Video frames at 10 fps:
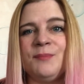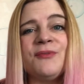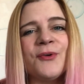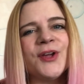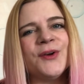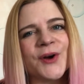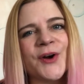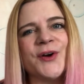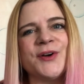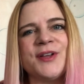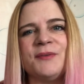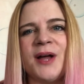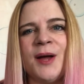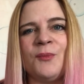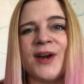before you heard
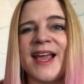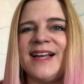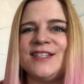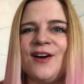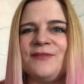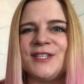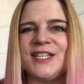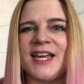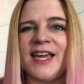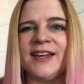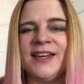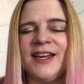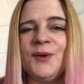what I had to offer today